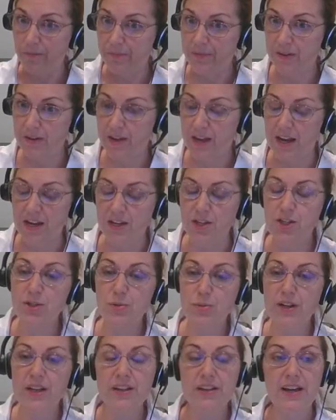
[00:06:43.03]
Okay, just
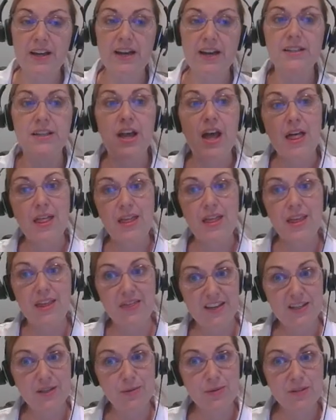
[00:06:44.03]
realize that
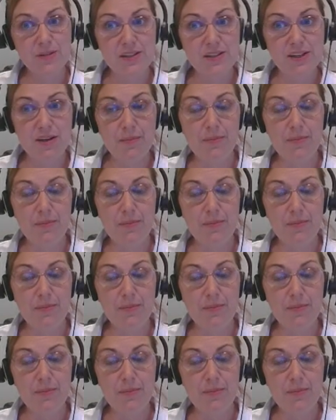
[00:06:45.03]
this one's going to be